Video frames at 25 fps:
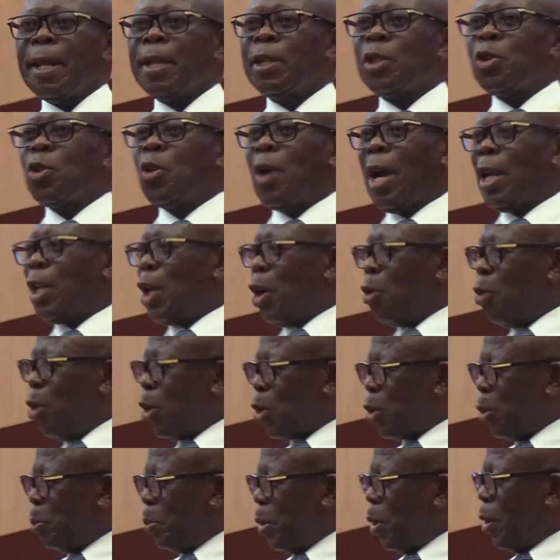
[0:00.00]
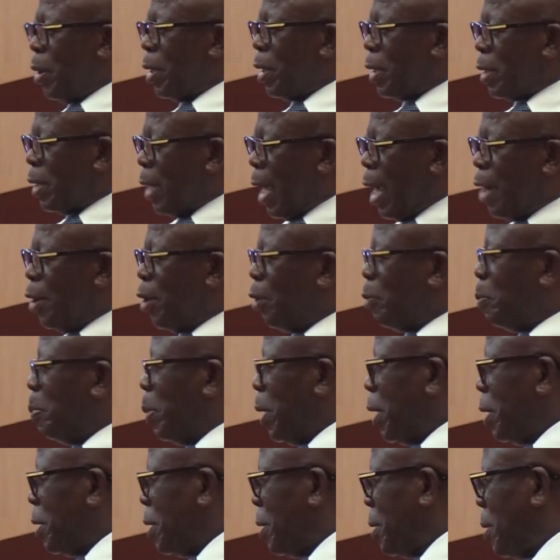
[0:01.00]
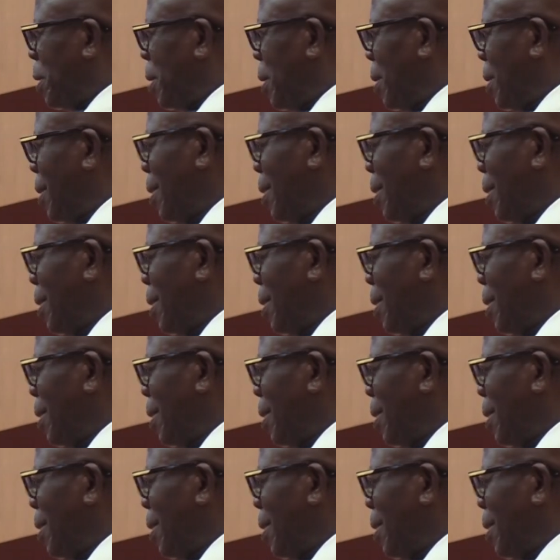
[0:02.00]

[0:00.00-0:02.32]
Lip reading: So I don't want to be on the side of peace.